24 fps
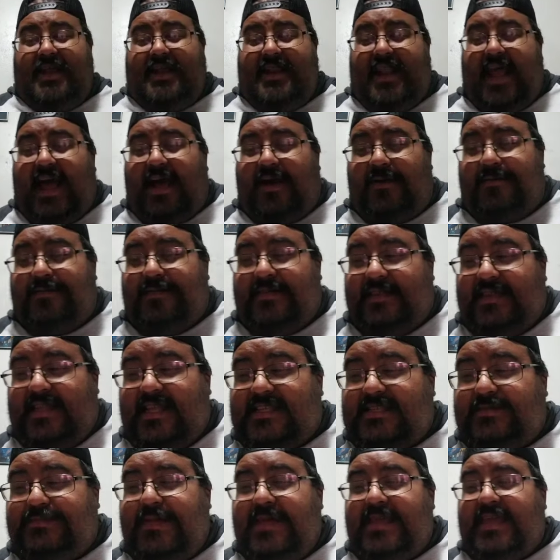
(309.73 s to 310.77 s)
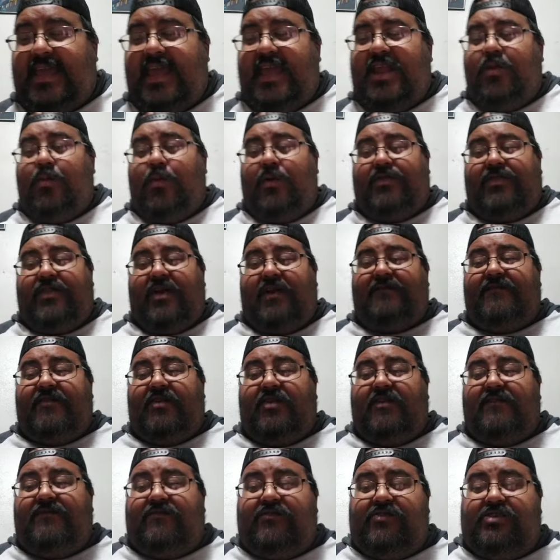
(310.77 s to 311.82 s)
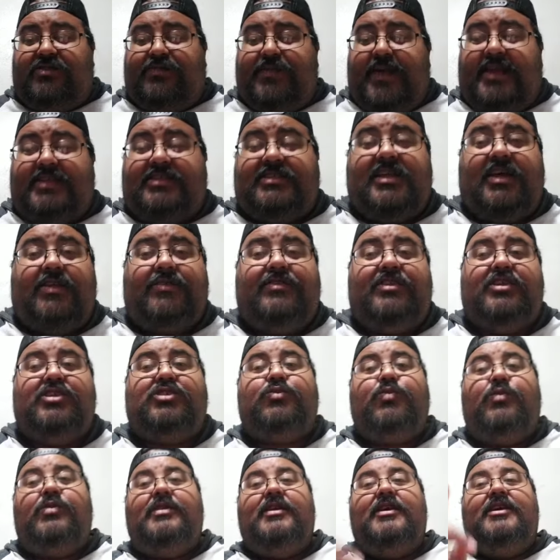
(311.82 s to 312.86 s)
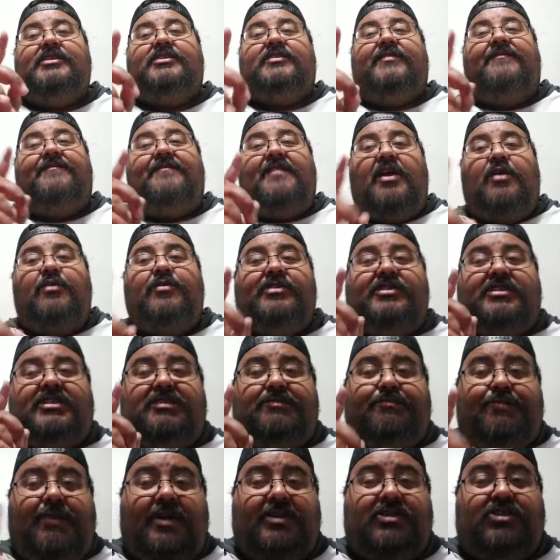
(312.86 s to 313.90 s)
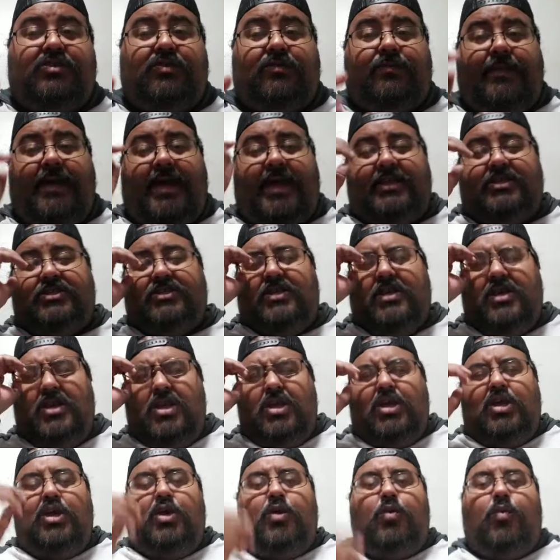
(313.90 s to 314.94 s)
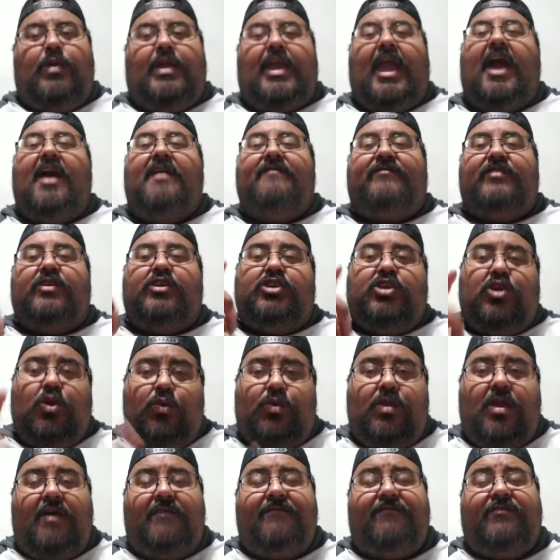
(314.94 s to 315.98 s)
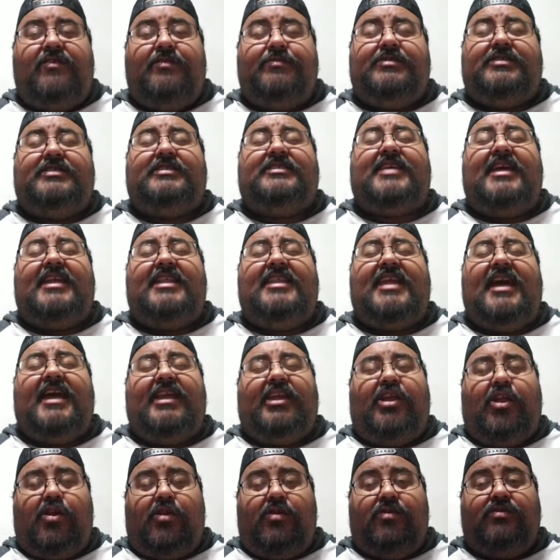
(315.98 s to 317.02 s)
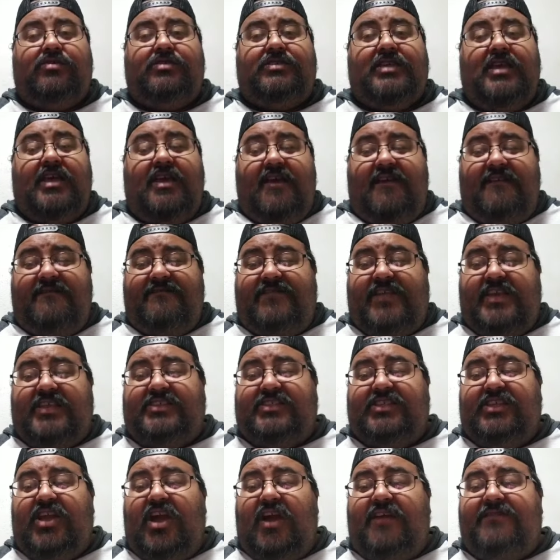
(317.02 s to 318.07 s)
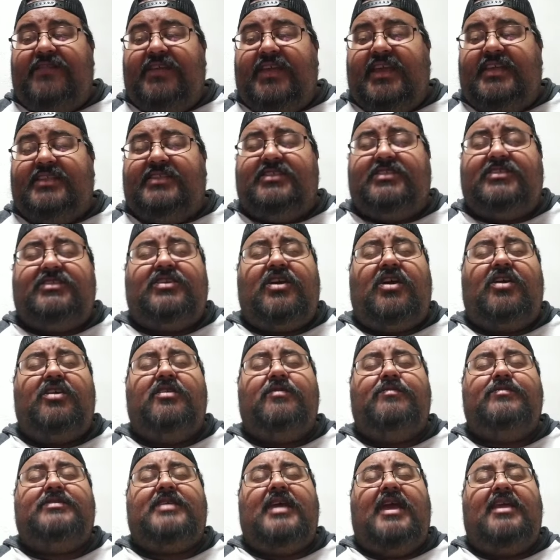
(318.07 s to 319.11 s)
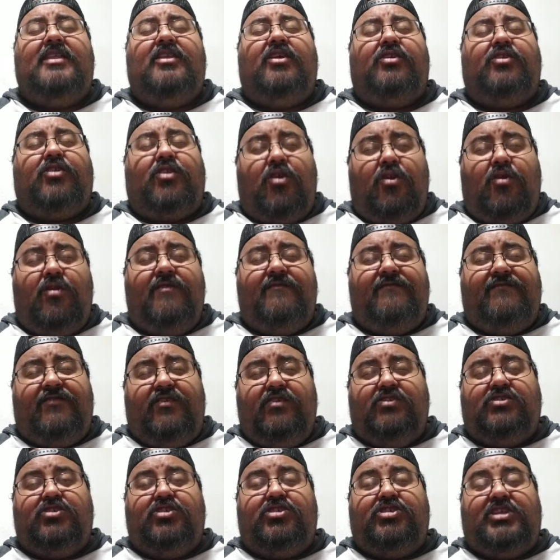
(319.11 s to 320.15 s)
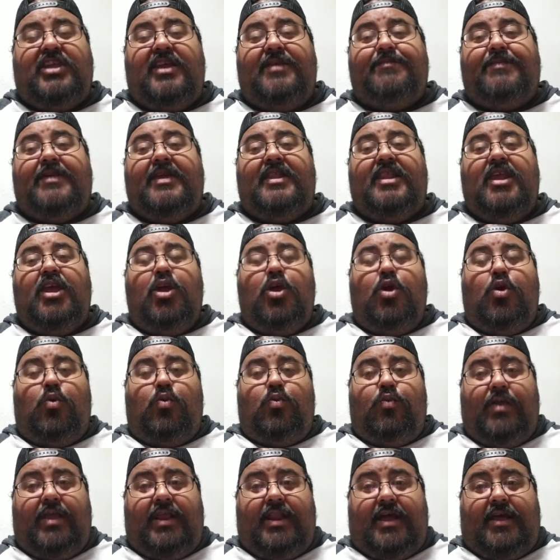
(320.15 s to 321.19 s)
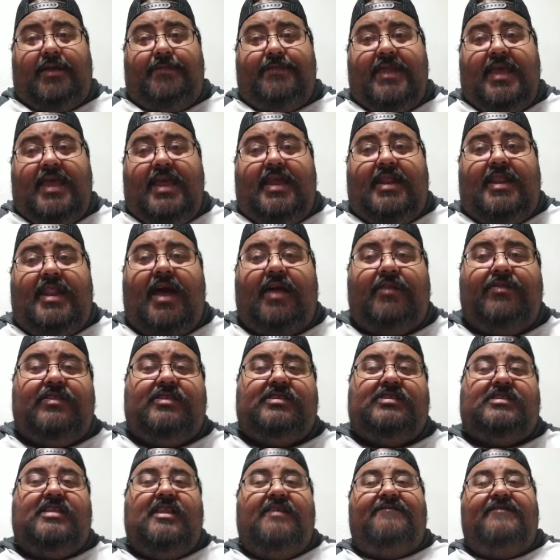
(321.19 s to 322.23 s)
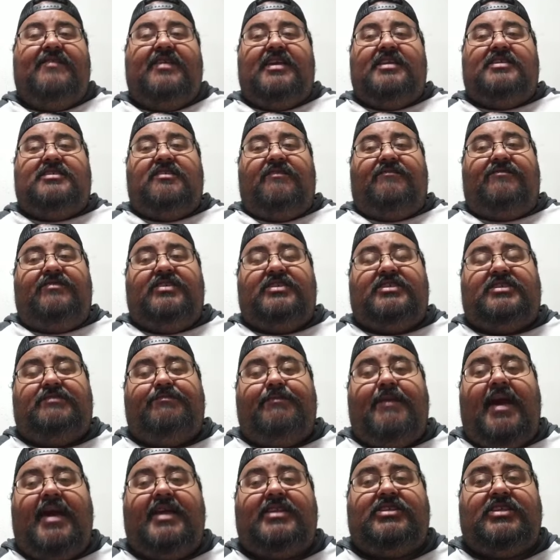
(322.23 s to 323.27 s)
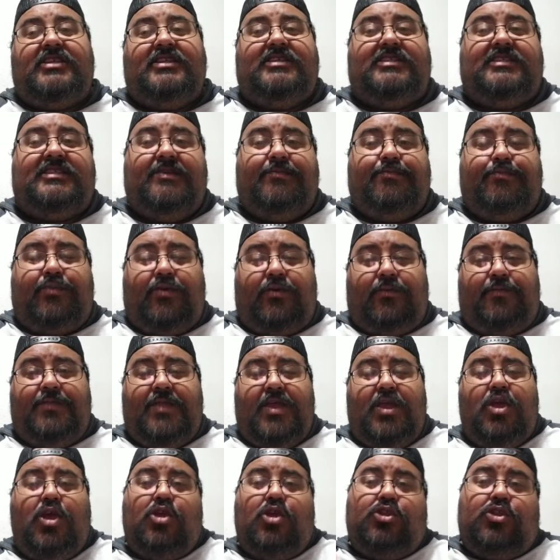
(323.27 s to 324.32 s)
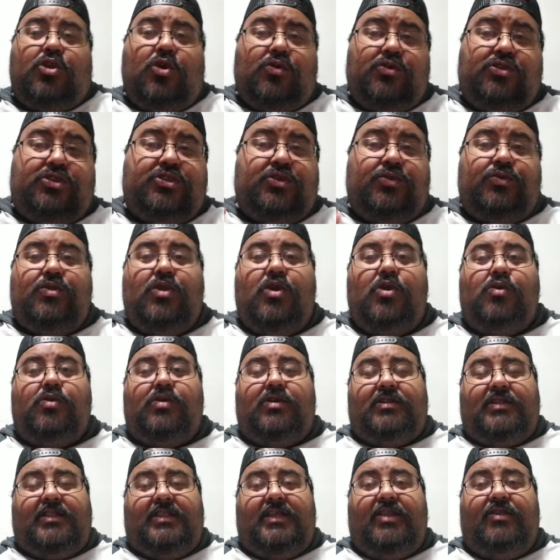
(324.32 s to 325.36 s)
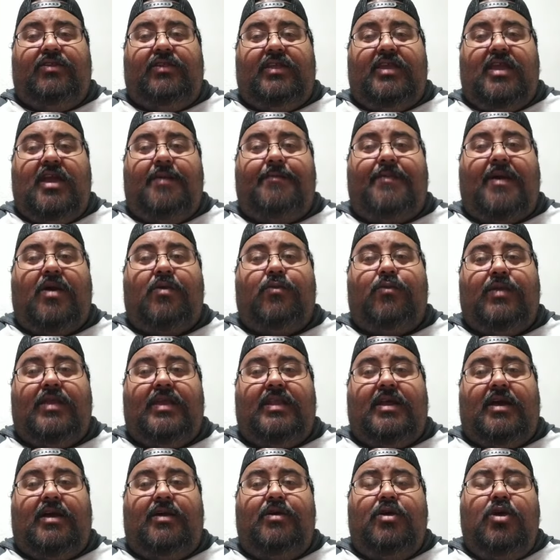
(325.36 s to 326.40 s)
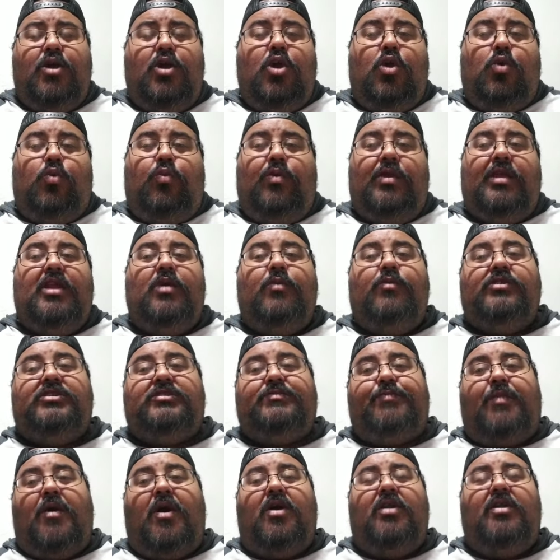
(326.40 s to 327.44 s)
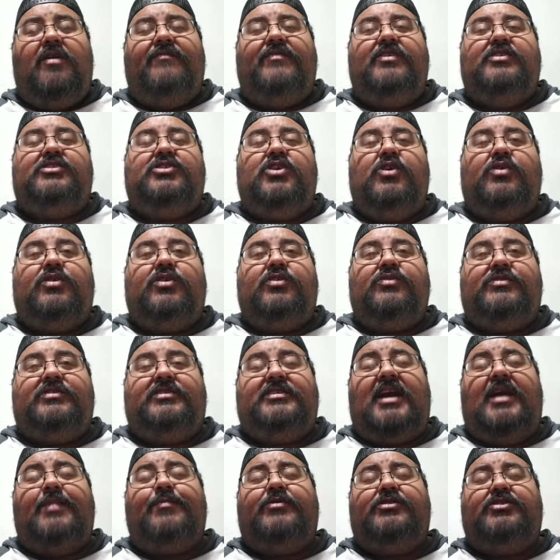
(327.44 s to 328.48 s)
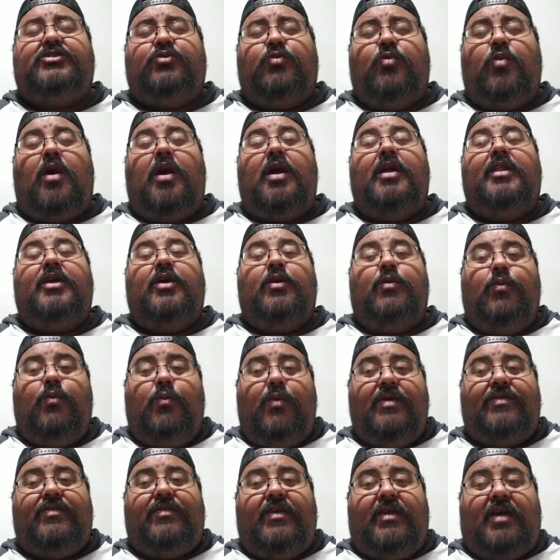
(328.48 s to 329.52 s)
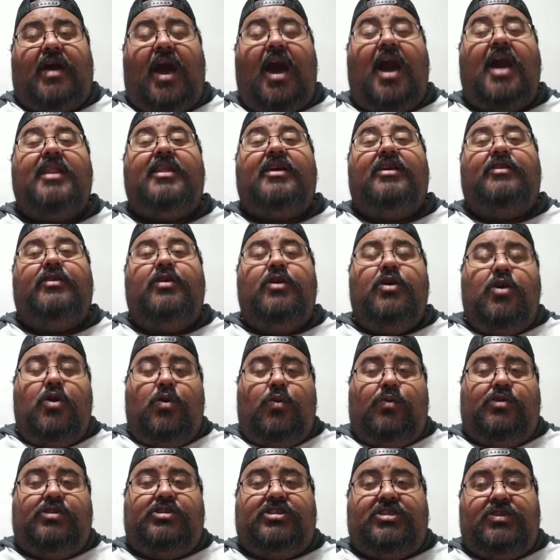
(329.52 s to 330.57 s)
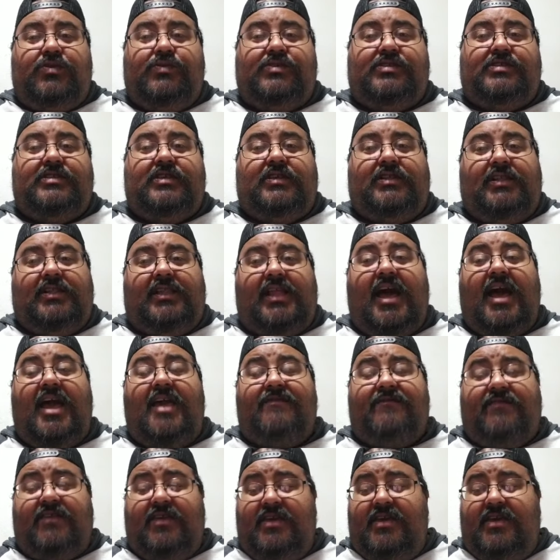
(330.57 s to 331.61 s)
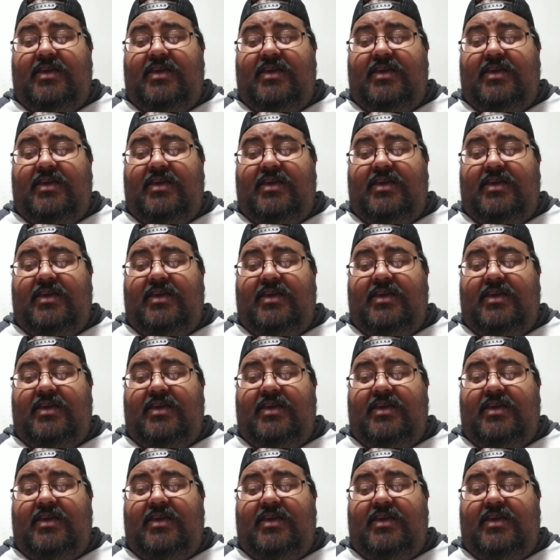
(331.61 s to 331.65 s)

Now, let's begin with our very first match. Now, this one is a very special match we have Yuna from Sendai Girls facing off against Stardom's and our current future champion, Rina. Now, the significance of this match is simple. Those who know clearly about Rina, Rina was part of the Tokyo Cyber Squad with Hanan when she was still alive.